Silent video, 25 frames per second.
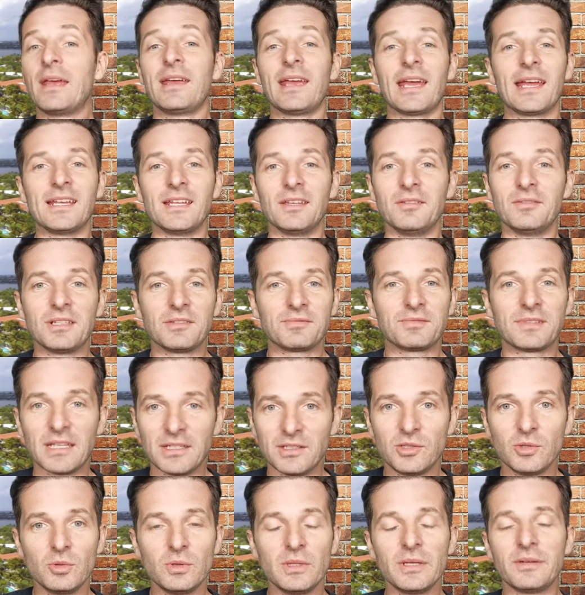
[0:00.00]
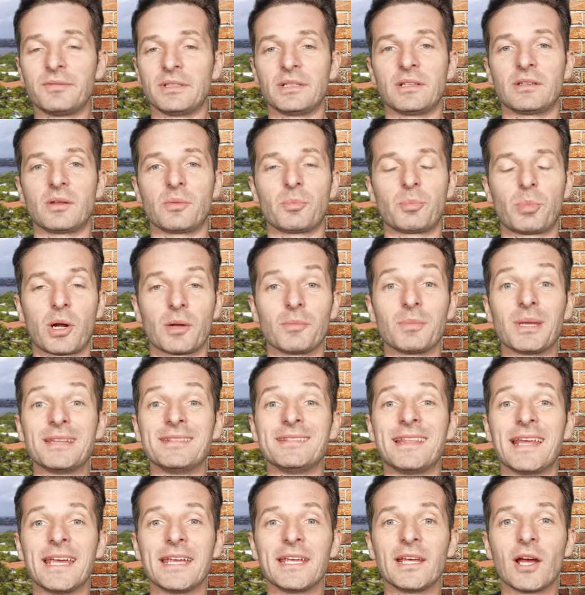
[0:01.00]
And even if they do live in an apartment,
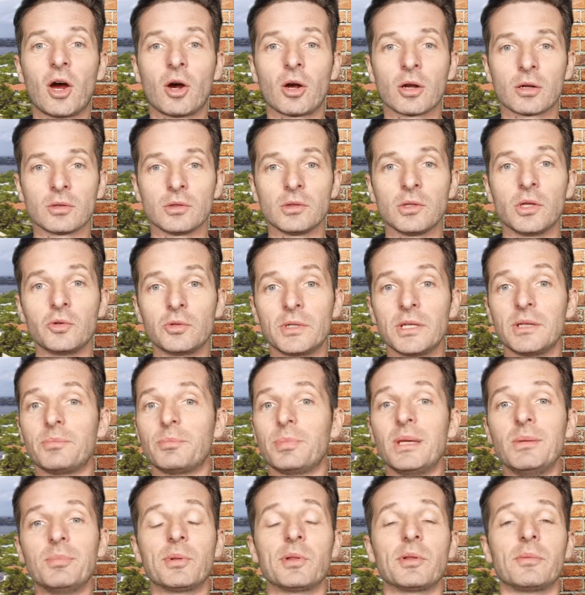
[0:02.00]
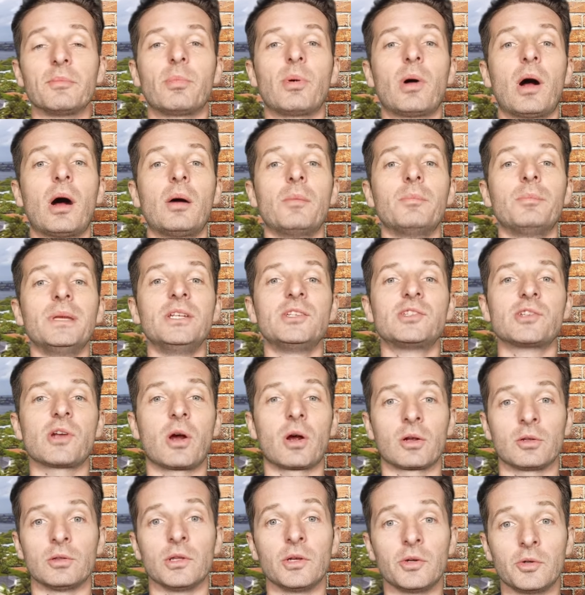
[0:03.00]
they are loaded. People in Palm Beach
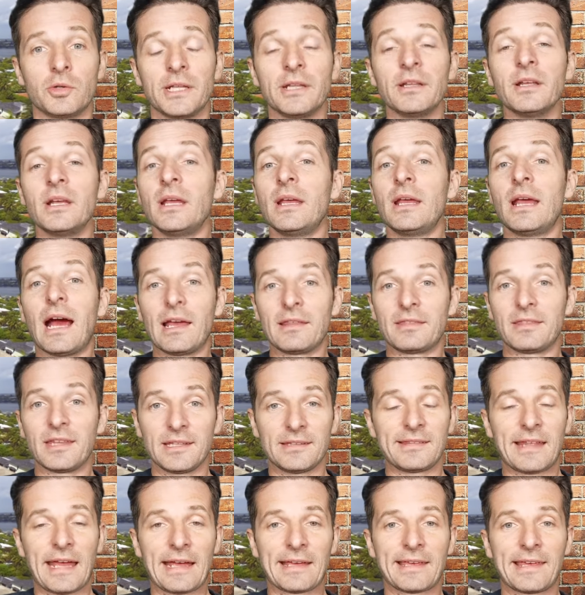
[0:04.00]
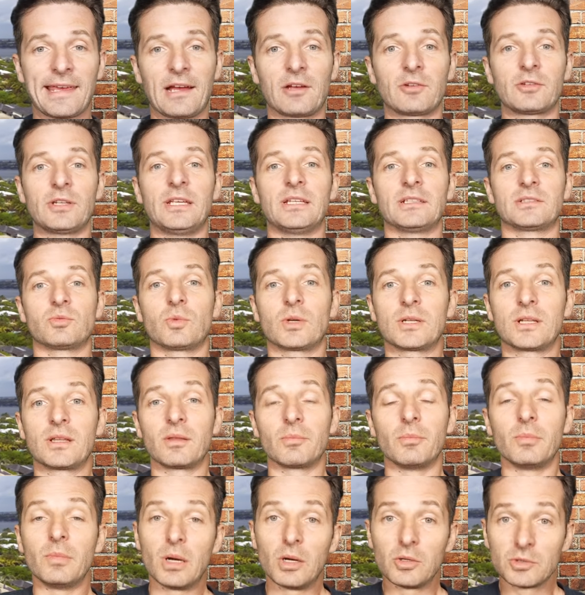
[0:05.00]
are loaded. I think that county is one of the
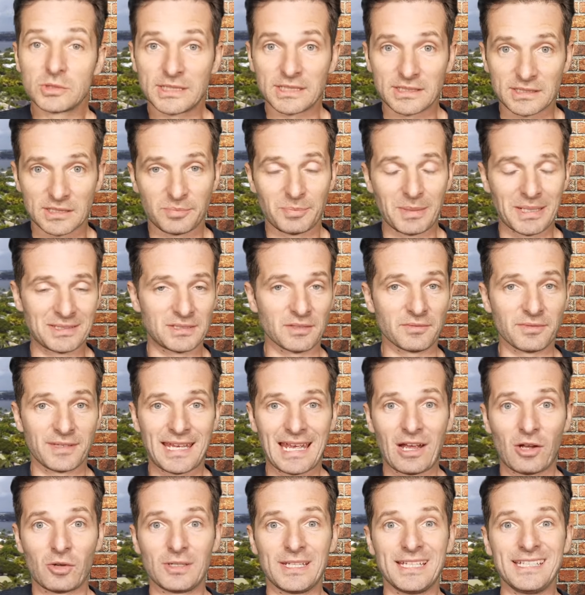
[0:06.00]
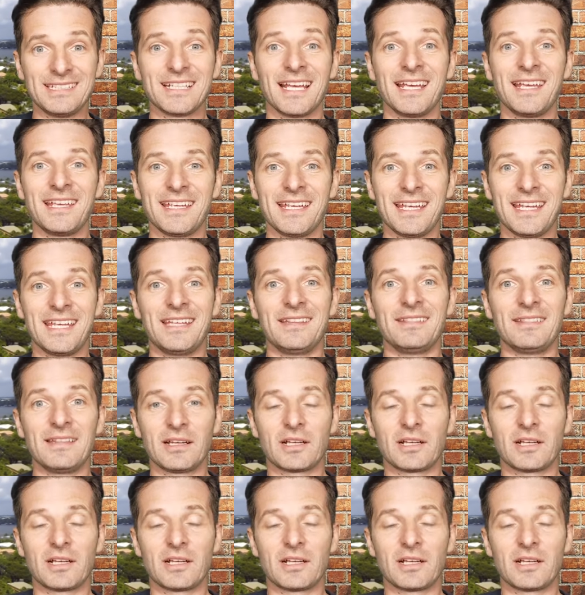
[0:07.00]
most expensive counties in the